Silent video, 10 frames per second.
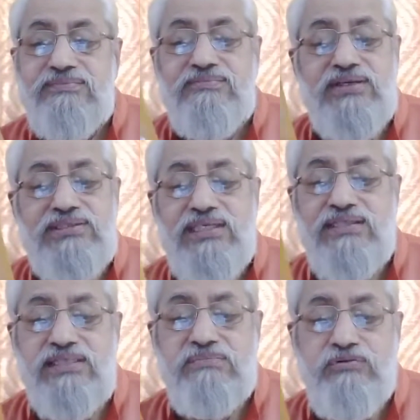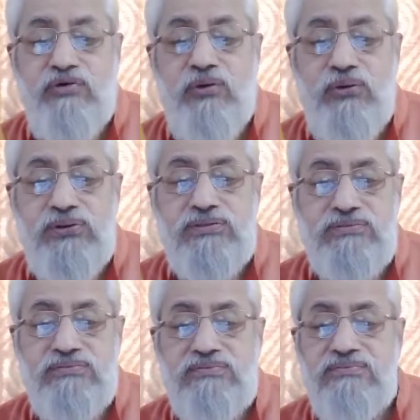We have seen this before.
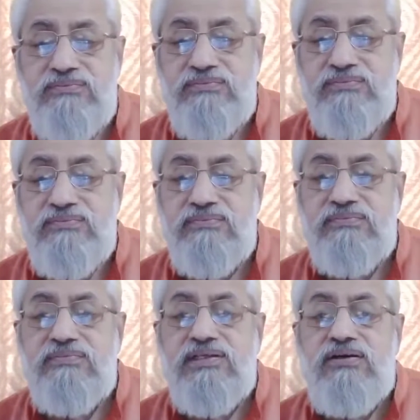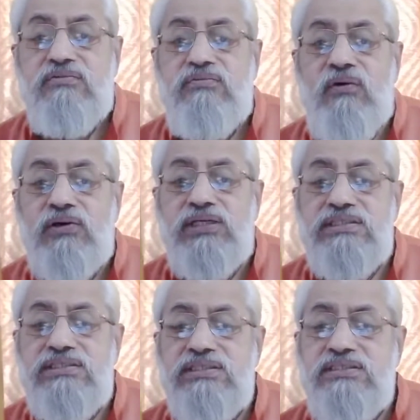What
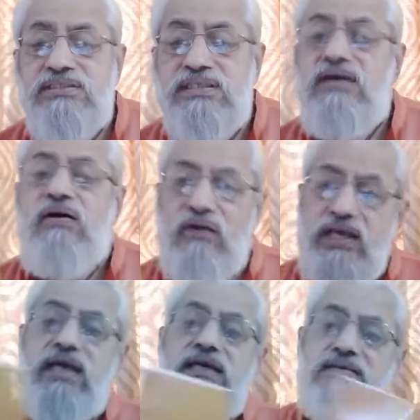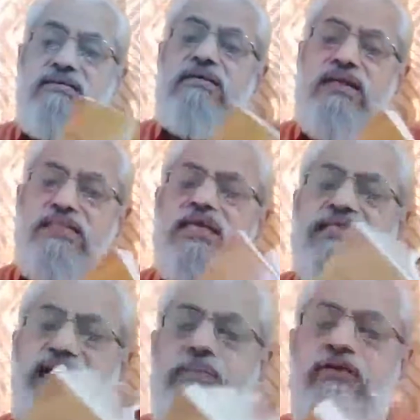is this? Okay, let's
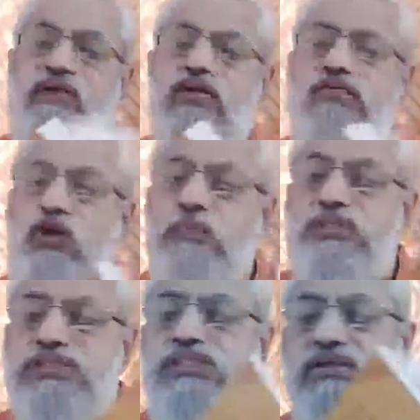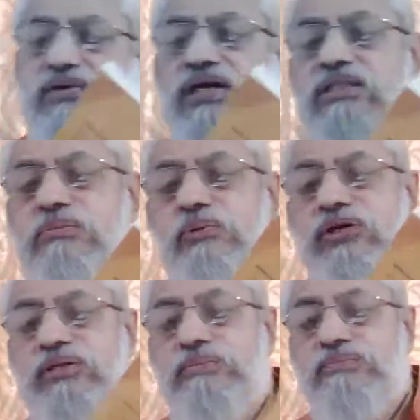examine one of the objects in the world, the
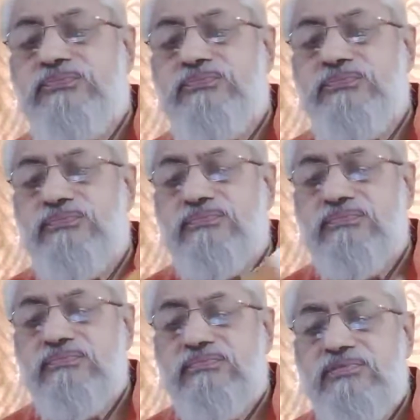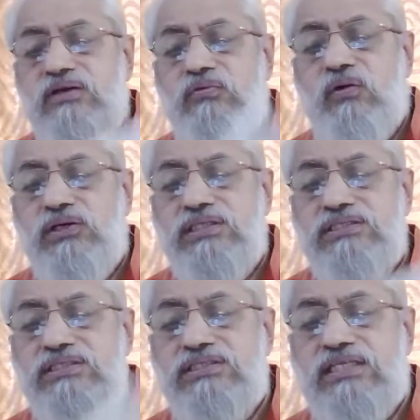book. What is
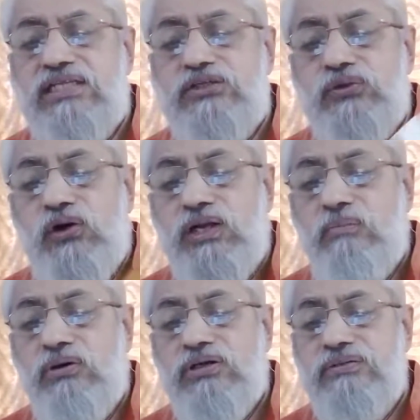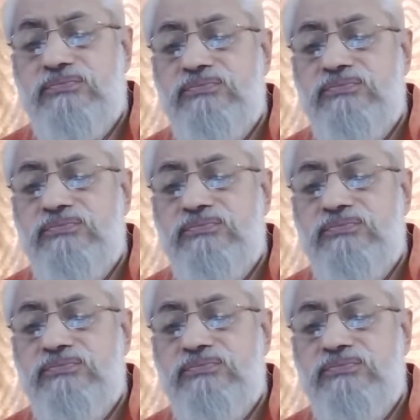this thing that you call a book?